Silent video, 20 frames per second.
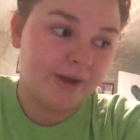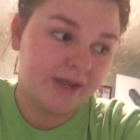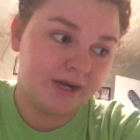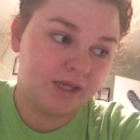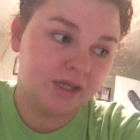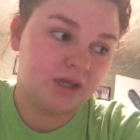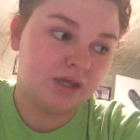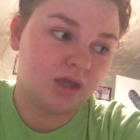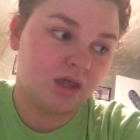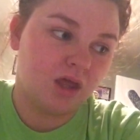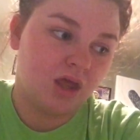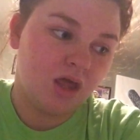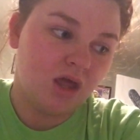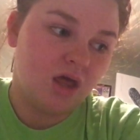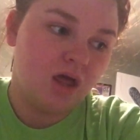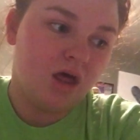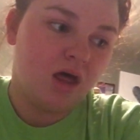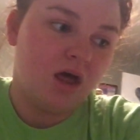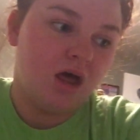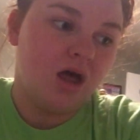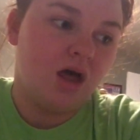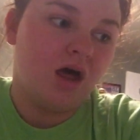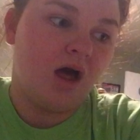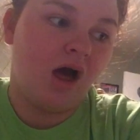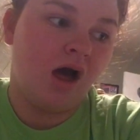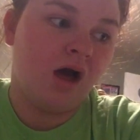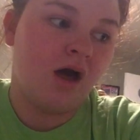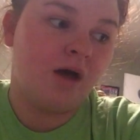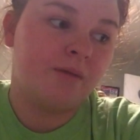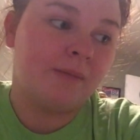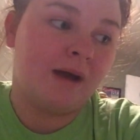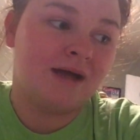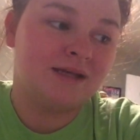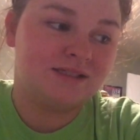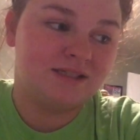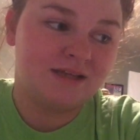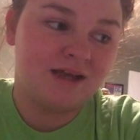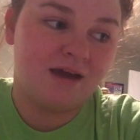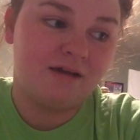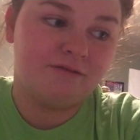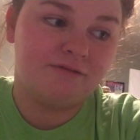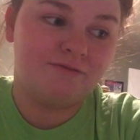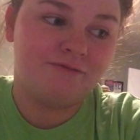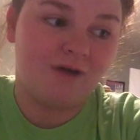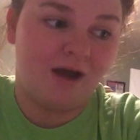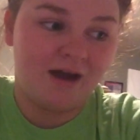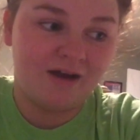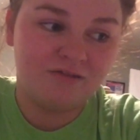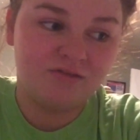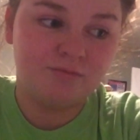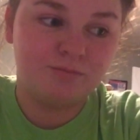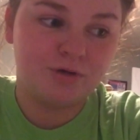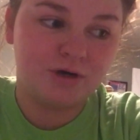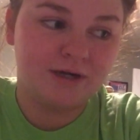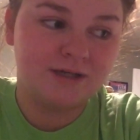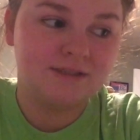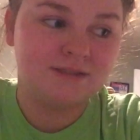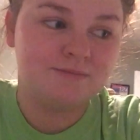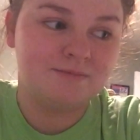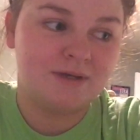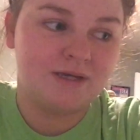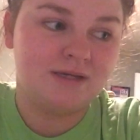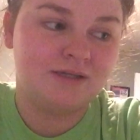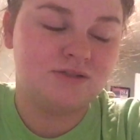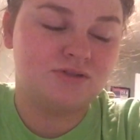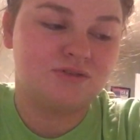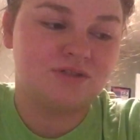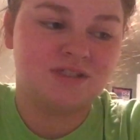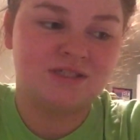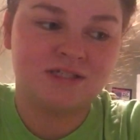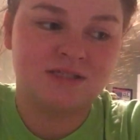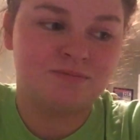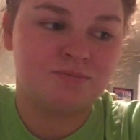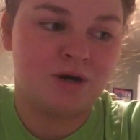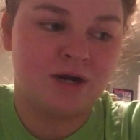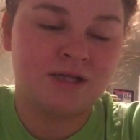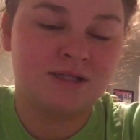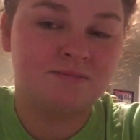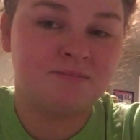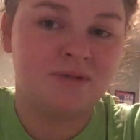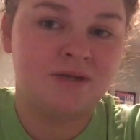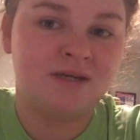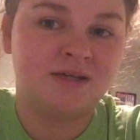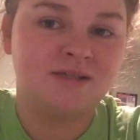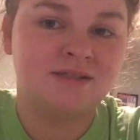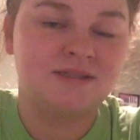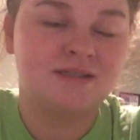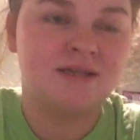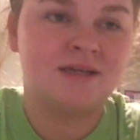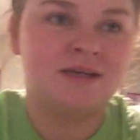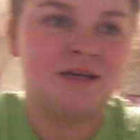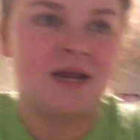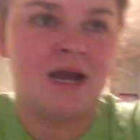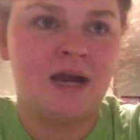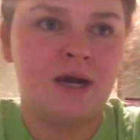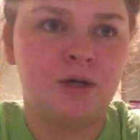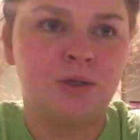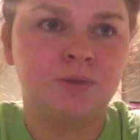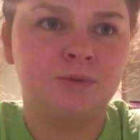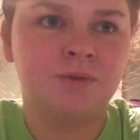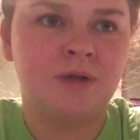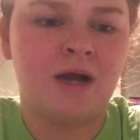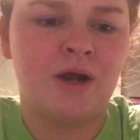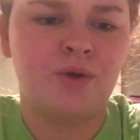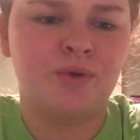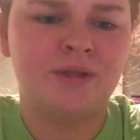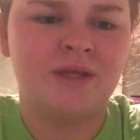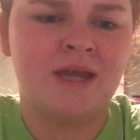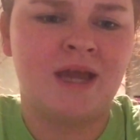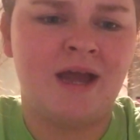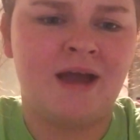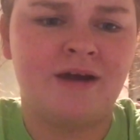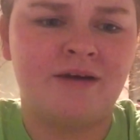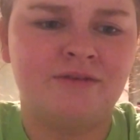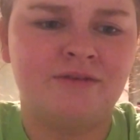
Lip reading: wedding. I did have 6 bridesmaids, and now I'm only